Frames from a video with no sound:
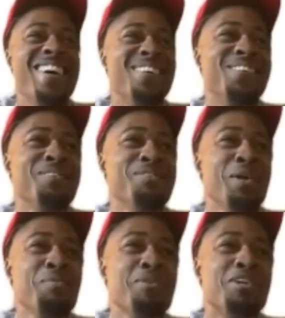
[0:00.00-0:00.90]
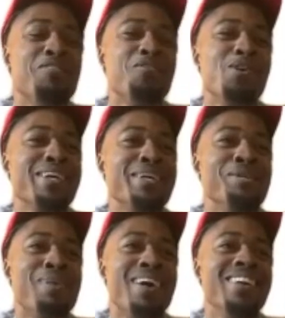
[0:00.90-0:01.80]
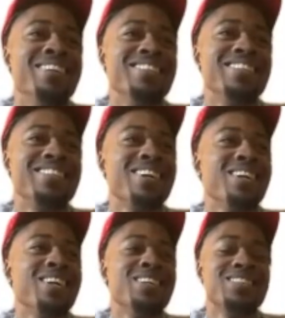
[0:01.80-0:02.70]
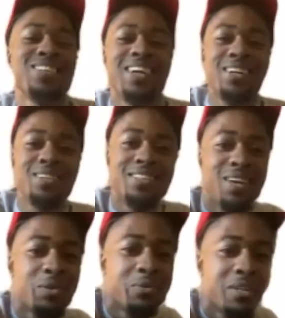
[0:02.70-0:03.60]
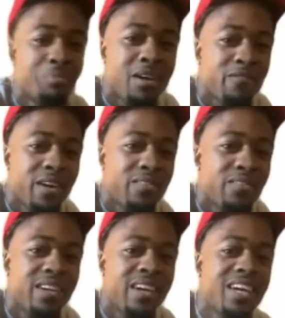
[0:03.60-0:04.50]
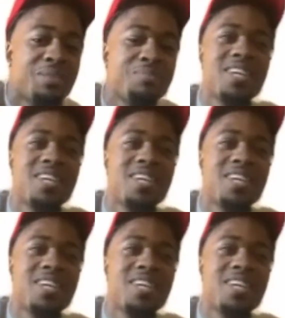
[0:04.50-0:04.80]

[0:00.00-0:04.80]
we put a fork in them. That was one of my favorite games.